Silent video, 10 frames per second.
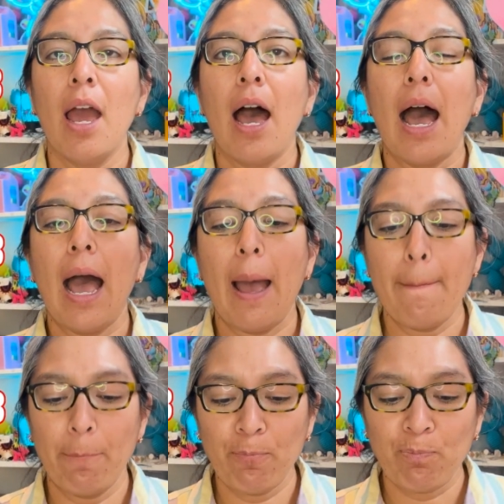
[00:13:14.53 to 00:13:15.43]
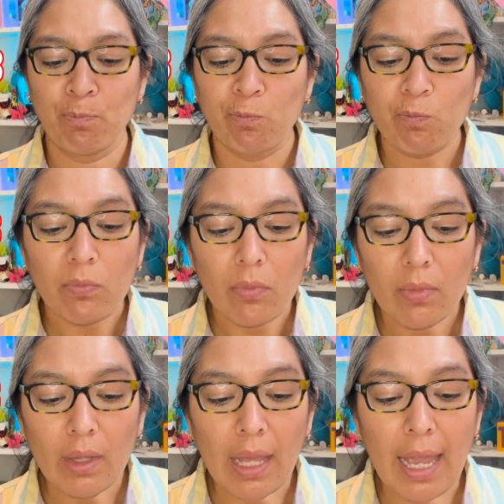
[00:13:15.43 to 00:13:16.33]

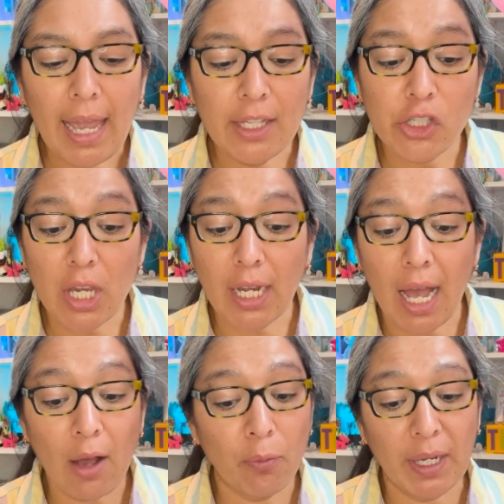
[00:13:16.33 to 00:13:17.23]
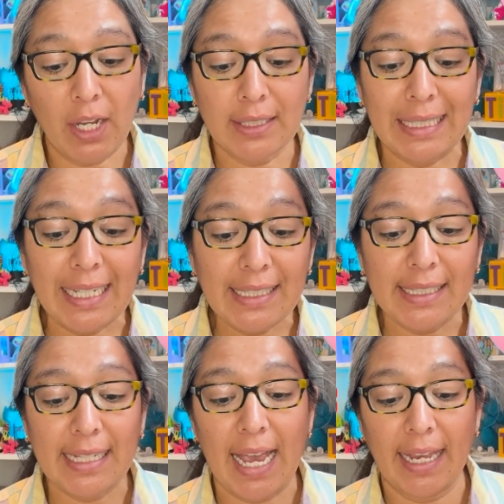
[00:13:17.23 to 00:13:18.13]
And check out, because this
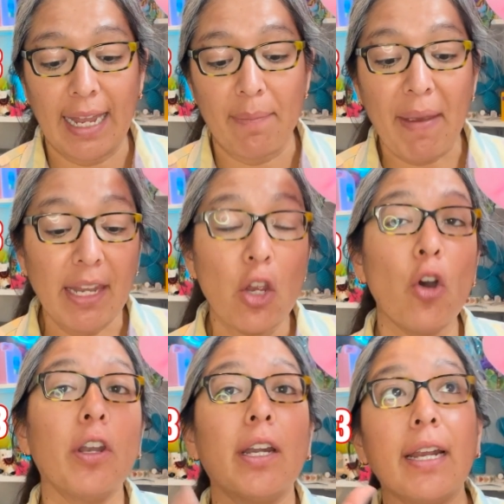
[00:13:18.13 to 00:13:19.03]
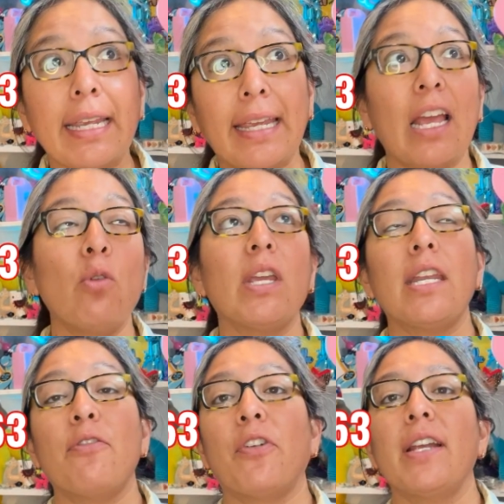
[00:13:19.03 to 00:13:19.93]
design and many other Hello
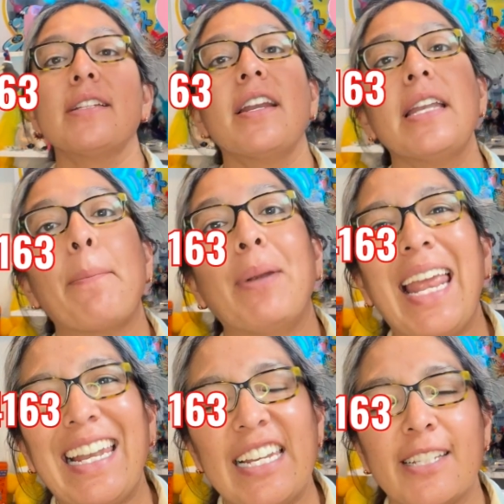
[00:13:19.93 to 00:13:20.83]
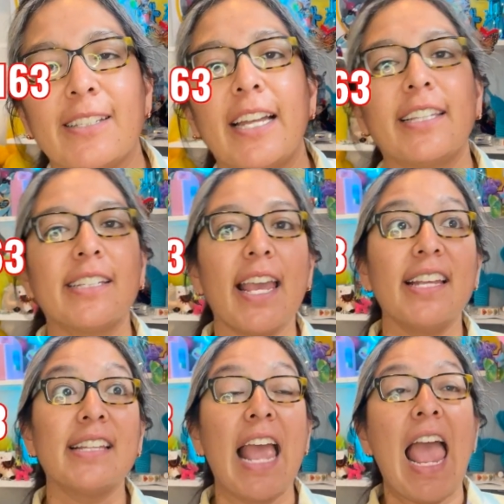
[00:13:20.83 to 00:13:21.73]
Kitty friends are in a playlist that
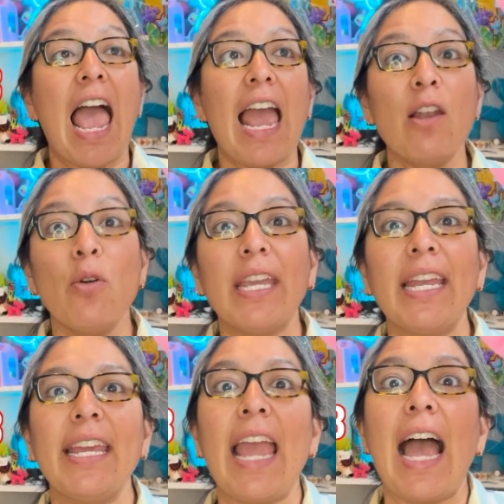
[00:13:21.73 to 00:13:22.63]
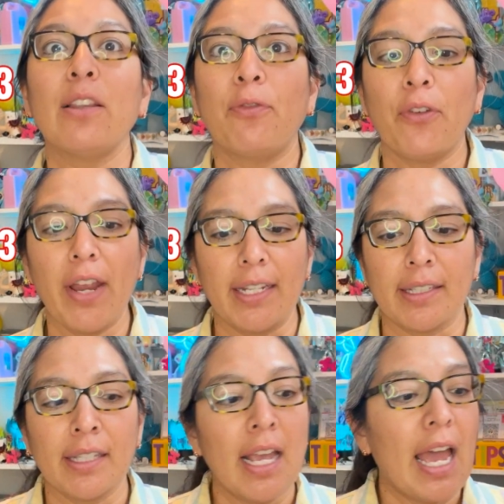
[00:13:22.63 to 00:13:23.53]
says Hello Kitty and
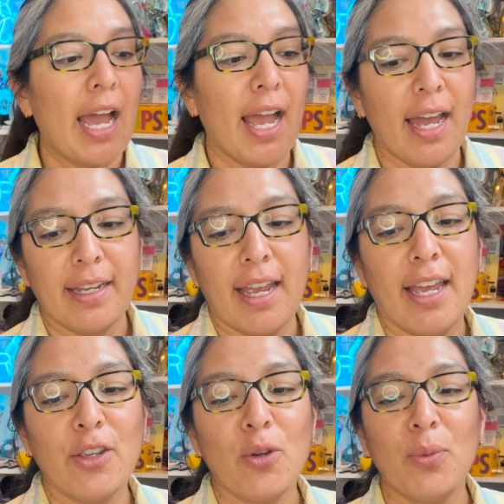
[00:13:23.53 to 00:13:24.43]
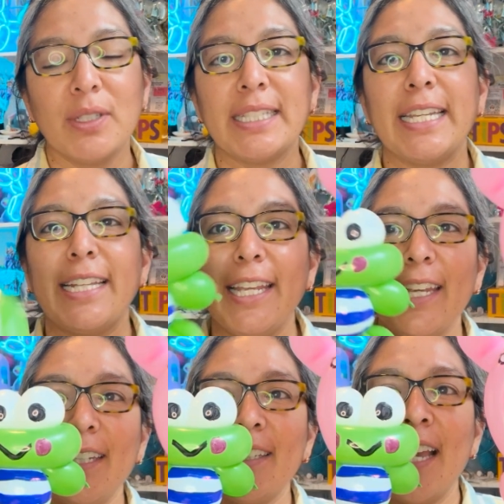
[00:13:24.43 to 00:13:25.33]
Friends. And you will see
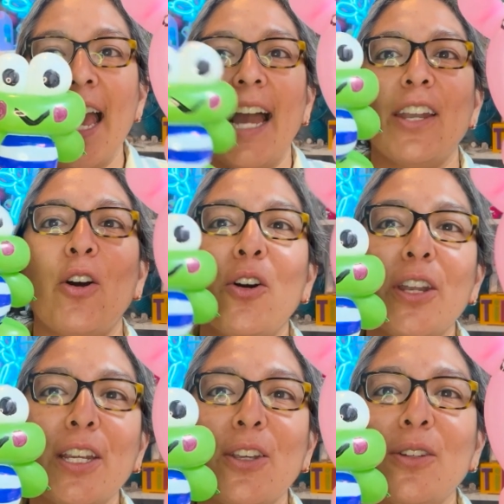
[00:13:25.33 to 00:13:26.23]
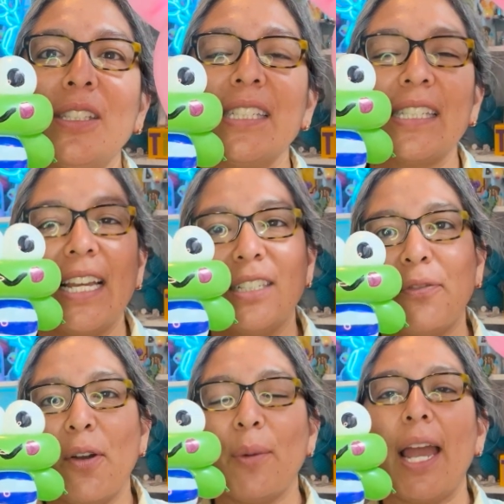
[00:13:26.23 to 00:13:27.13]
these and other cute designs
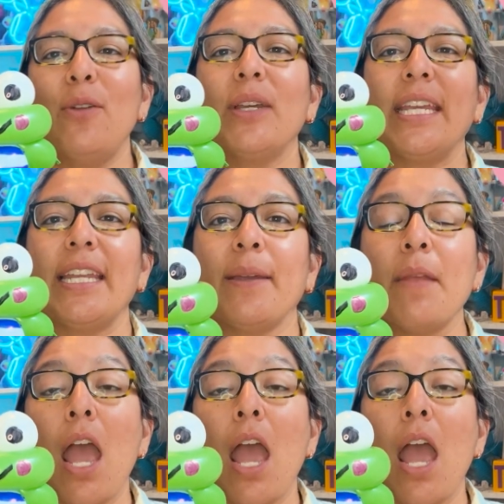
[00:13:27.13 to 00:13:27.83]
from Hello Kitty.